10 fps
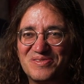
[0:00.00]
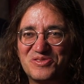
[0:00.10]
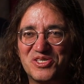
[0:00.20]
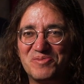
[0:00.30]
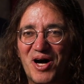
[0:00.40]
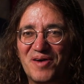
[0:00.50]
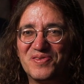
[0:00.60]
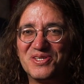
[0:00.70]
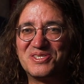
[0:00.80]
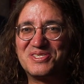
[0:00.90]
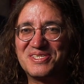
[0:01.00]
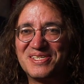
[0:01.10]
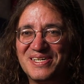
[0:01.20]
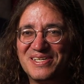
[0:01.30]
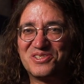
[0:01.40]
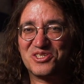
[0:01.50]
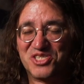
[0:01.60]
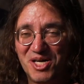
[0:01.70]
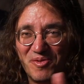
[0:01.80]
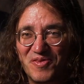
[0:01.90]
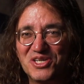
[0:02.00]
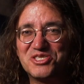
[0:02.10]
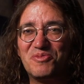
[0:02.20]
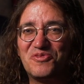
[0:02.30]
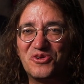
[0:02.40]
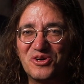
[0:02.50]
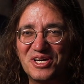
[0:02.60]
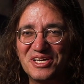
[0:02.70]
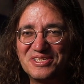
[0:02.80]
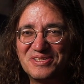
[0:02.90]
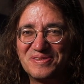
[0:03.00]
seem obvious to some of us beforehand.